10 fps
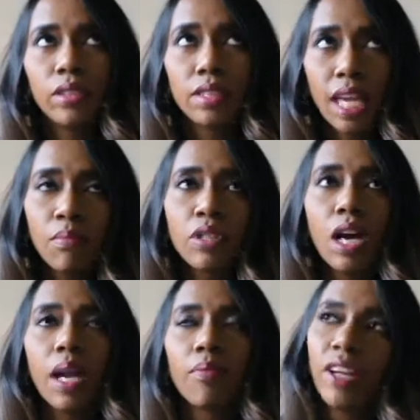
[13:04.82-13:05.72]
the same
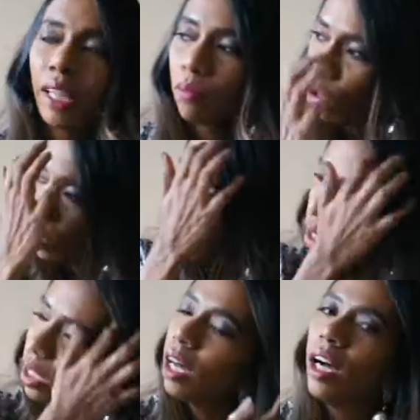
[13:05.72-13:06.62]
time when I bought
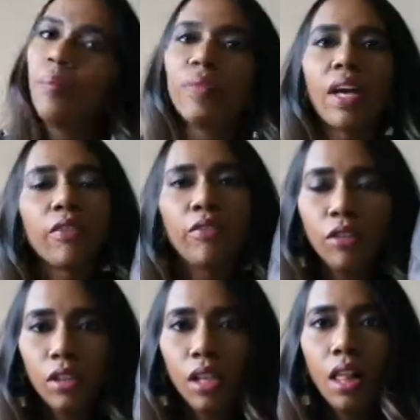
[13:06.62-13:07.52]
the
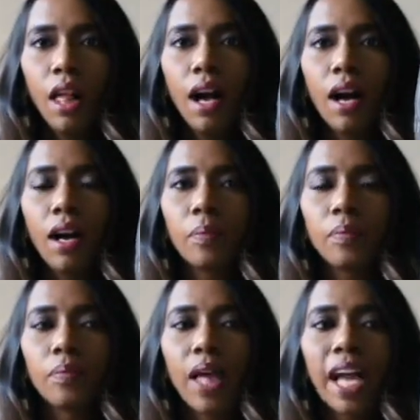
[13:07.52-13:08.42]
Neverfull.
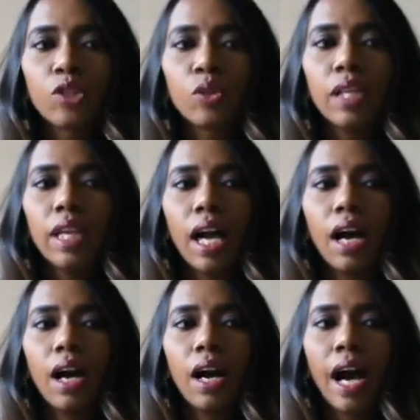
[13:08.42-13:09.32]

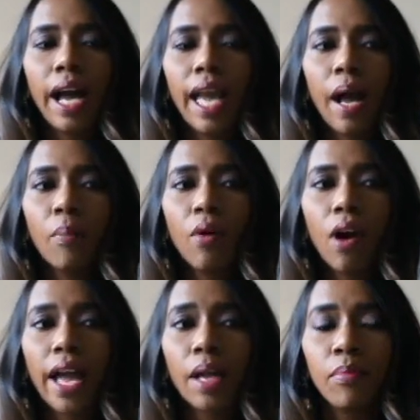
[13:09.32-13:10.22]

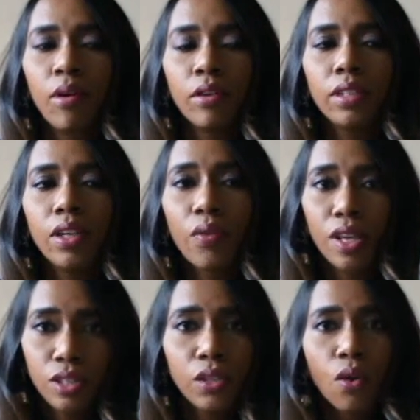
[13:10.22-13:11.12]
I had bought the
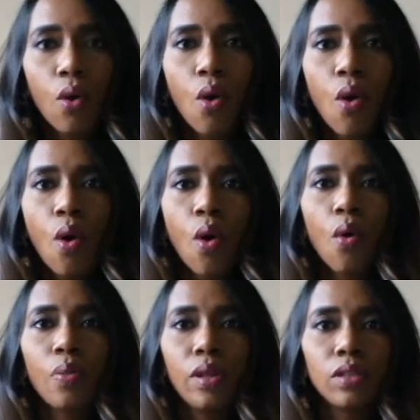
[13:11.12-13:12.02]
Retiro,
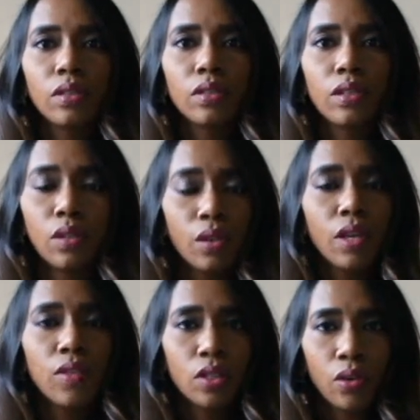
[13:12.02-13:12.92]
the
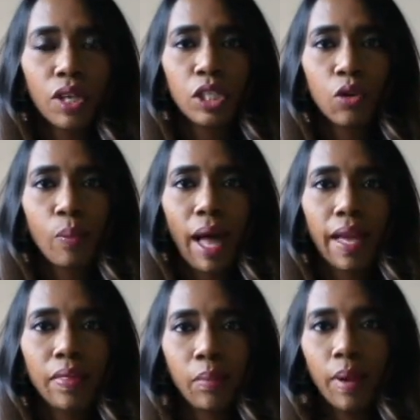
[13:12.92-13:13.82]
Louis Vuitton Retiro
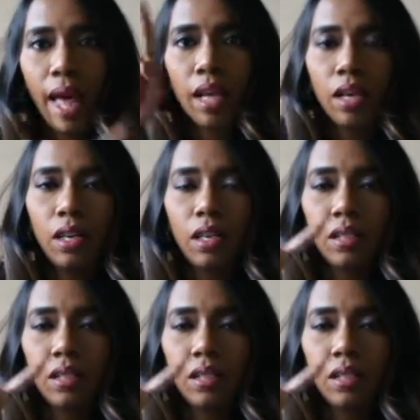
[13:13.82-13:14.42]
bag in the black